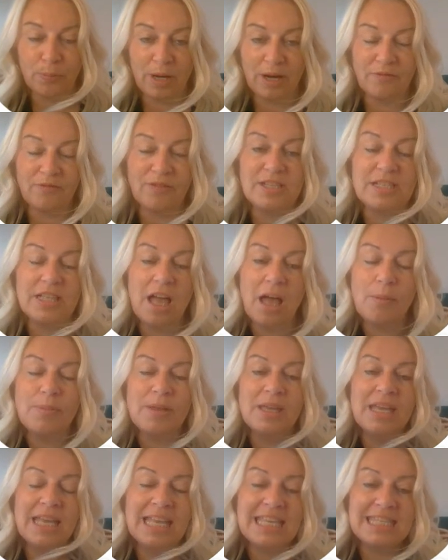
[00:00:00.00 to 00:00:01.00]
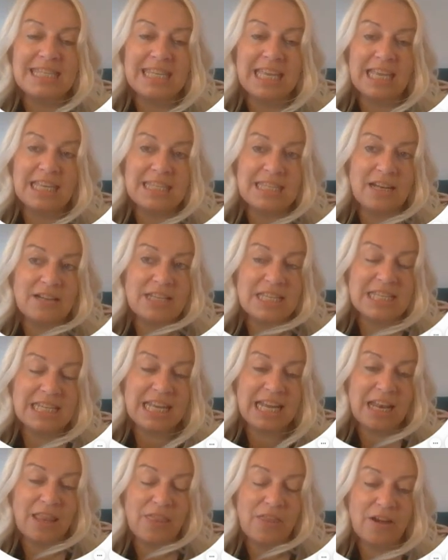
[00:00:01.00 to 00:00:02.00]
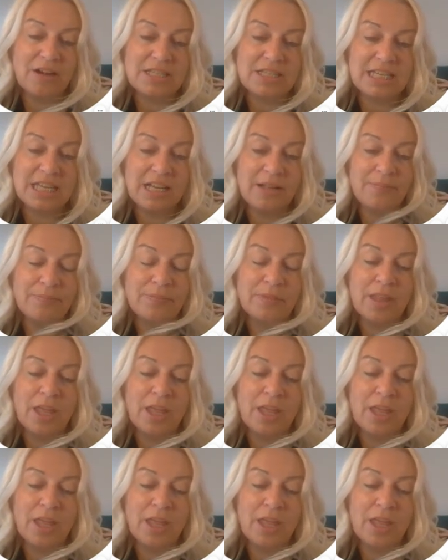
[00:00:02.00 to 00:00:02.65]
Breakfast Club, 6:30 to 9:30.